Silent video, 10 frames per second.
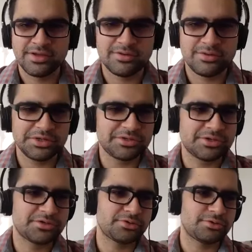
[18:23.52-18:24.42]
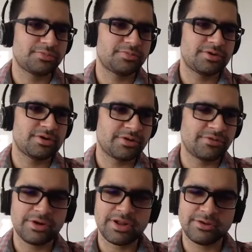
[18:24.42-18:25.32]
Okay, sir. So I
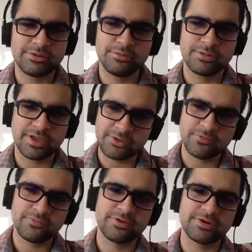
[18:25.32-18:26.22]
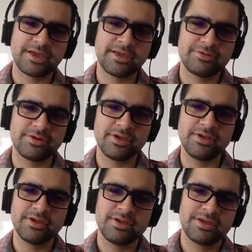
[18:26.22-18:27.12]
would like to thank you for your time today.
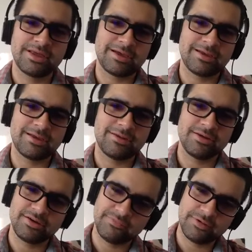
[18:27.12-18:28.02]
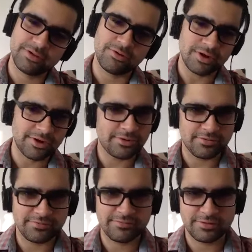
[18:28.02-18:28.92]
And we'll call it
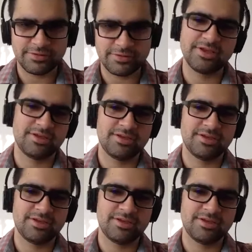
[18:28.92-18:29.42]
off for today.